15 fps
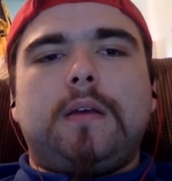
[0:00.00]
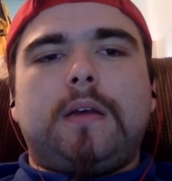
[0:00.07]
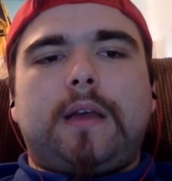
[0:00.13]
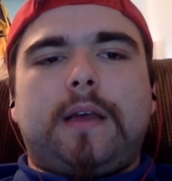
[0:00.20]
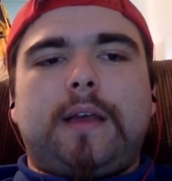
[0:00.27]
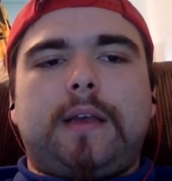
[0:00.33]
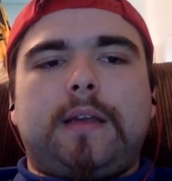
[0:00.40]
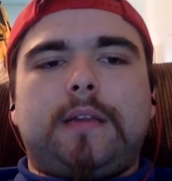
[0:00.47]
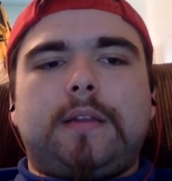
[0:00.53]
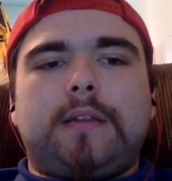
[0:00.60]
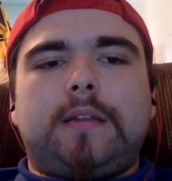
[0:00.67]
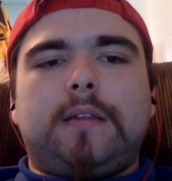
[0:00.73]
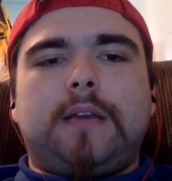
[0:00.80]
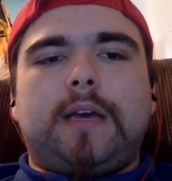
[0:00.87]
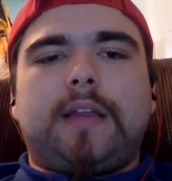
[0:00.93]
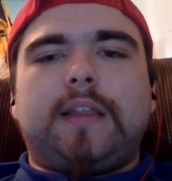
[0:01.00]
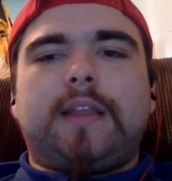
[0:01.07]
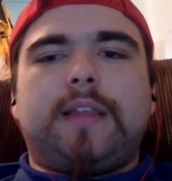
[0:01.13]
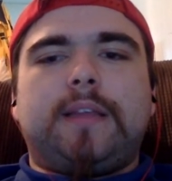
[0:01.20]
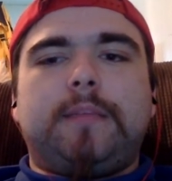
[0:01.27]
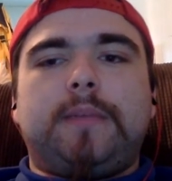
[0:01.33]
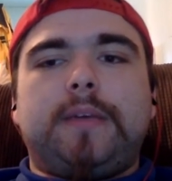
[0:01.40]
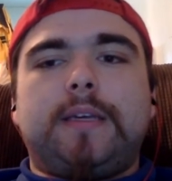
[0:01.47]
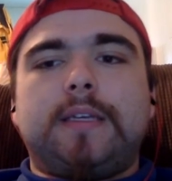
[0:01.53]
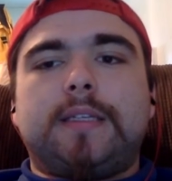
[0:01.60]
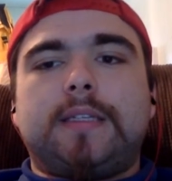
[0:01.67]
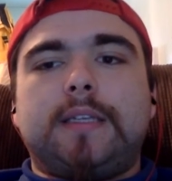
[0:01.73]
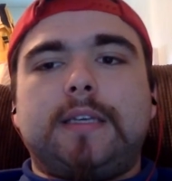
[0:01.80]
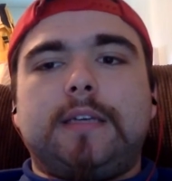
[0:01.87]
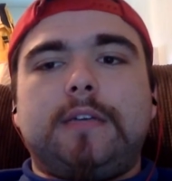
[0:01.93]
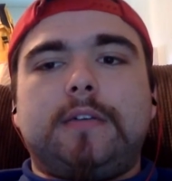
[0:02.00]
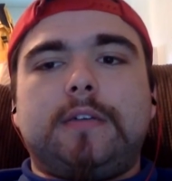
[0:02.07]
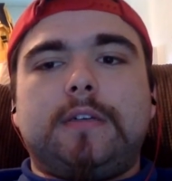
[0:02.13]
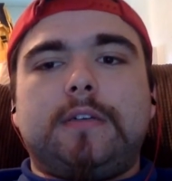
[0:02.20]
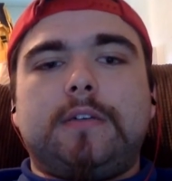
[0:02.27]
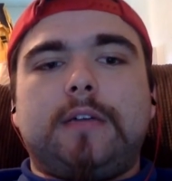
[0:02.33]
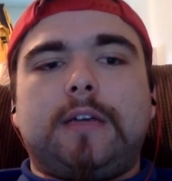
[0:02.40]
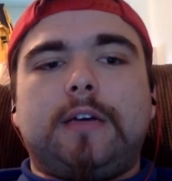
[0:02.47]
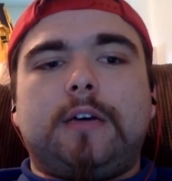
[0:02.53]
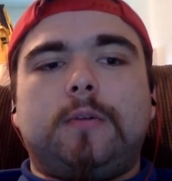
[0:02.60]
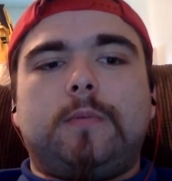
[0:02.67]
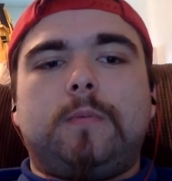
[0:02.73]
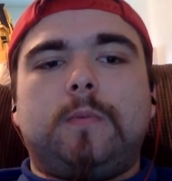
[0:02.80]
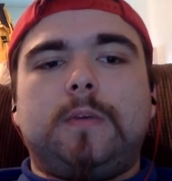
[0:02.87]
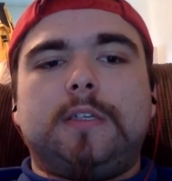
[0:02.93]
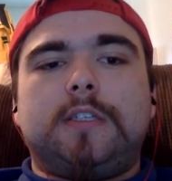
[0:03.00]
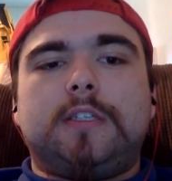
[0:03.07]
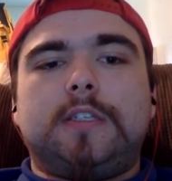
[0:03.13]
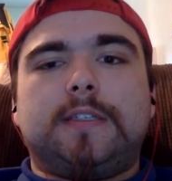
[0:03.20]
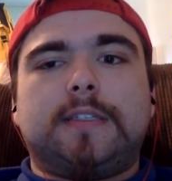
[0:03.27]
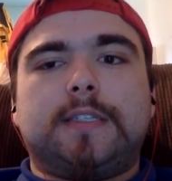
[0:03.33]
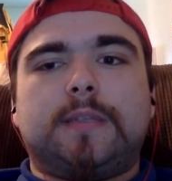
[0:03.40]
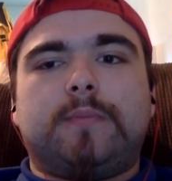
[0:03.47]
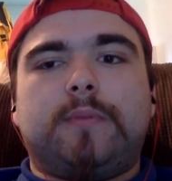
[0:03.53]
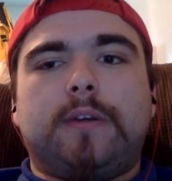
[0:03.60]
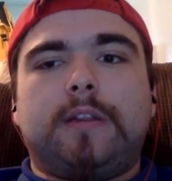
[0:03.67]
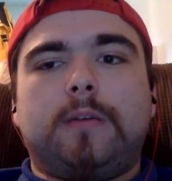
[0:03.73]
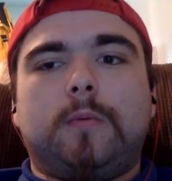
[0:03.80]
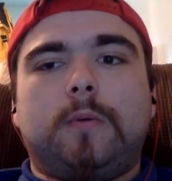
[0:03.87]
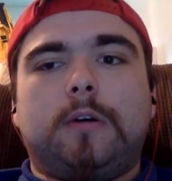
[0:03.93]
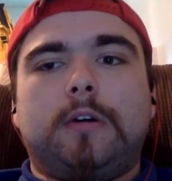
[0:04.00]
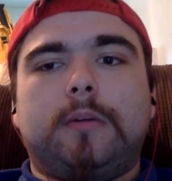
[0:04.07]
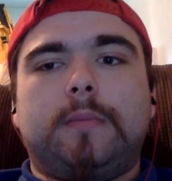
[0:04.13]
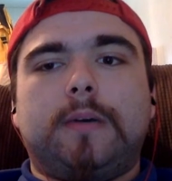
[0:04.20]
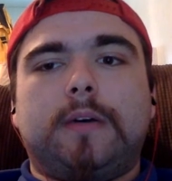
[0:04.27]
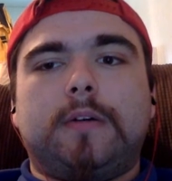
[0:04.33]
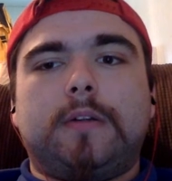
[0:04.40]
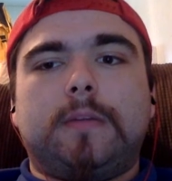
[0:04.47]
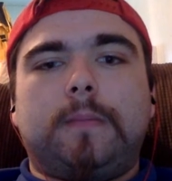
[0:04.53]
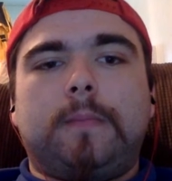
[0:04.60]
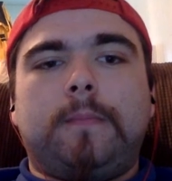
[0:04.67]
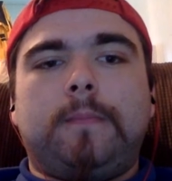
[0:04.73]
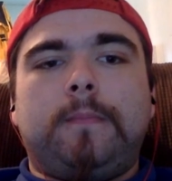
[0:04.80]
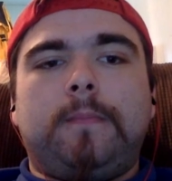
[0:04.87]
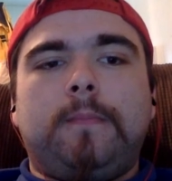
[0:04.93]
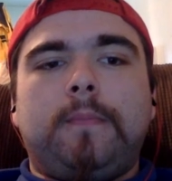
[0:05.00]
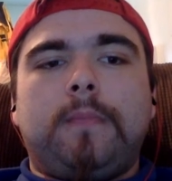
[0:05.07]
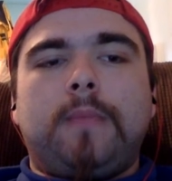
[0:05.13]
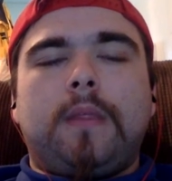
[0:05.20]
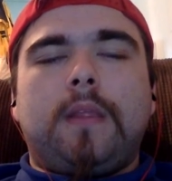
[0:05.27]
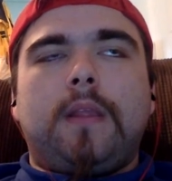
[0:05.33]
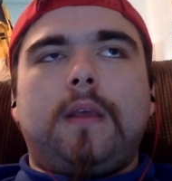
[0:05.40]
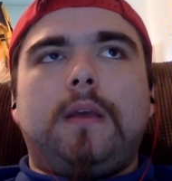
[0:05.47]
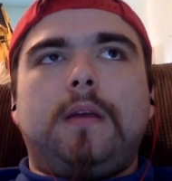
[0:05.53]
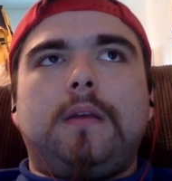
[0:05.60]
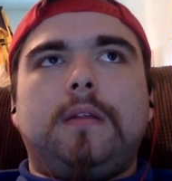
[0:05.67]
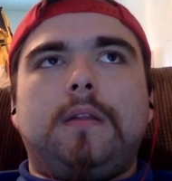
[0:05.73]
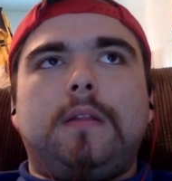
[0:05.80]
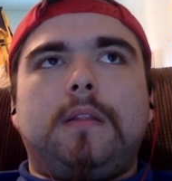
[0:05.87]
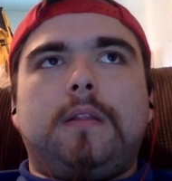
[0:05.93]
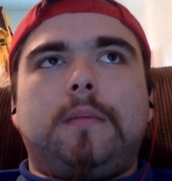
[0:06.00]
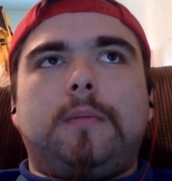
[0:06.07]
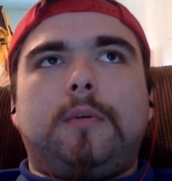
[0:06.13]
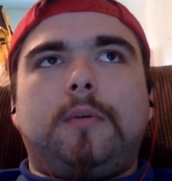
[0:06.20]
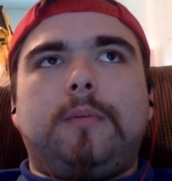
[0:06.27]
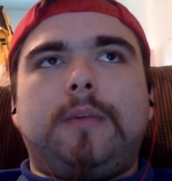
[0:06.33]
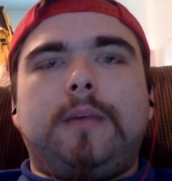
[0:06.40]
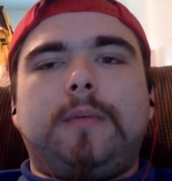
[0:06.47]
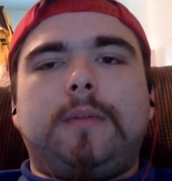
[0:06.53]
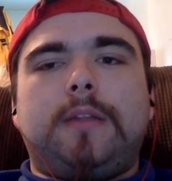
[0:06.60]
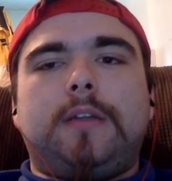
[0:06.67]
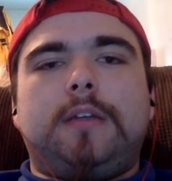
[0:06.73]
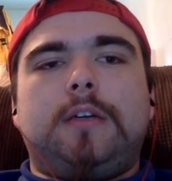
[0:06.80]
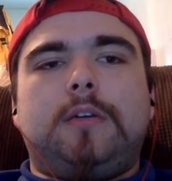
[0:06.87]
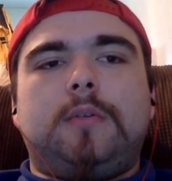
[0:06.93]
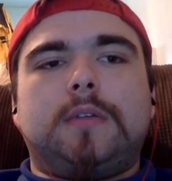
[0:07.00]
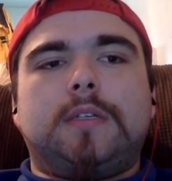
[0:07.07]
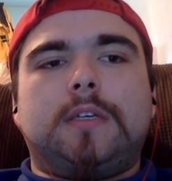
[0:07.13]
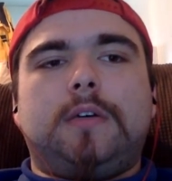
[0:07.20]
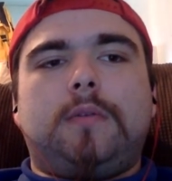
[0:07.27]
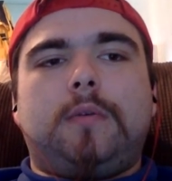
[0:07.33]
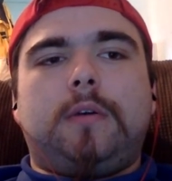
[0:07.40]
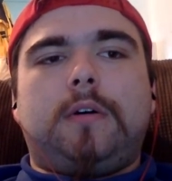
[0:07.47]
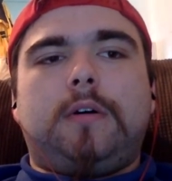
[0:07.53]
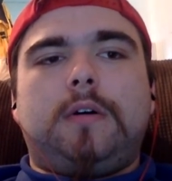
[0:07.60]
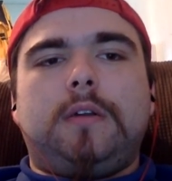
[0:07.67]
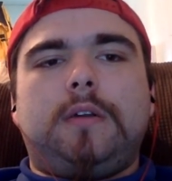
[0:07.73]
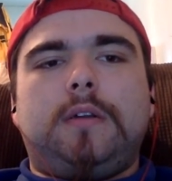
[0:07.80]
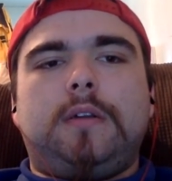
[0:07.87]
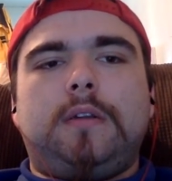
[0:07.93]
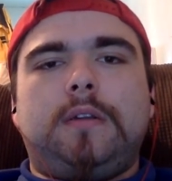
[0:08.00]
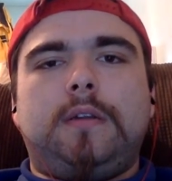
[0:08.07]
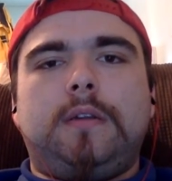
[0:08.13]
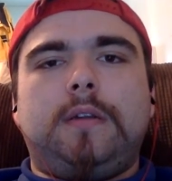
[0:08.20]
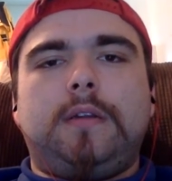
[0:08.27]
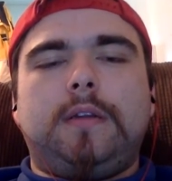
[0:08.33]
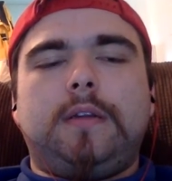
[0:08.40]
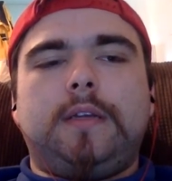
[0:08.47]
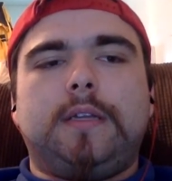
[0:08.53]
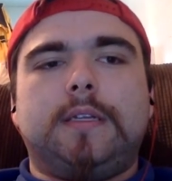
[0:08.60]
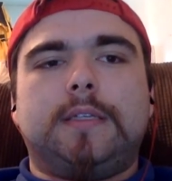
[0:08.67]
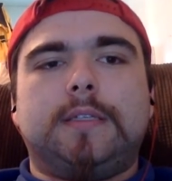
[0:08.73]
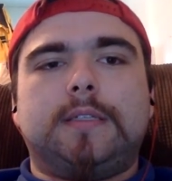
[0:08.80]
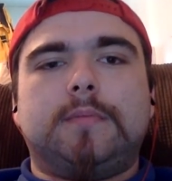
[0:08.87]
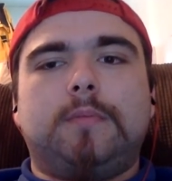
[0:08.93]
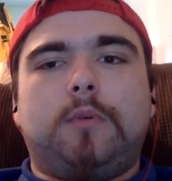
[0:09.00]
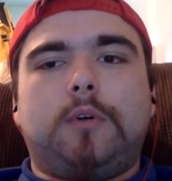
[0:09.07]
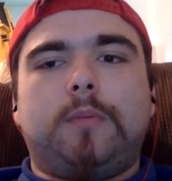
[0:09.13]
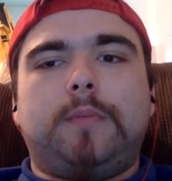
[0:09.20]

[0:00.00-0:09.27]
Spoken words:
And I think the biggest thing you could do to help is just to spread the word about it. The more people that know what's going on is more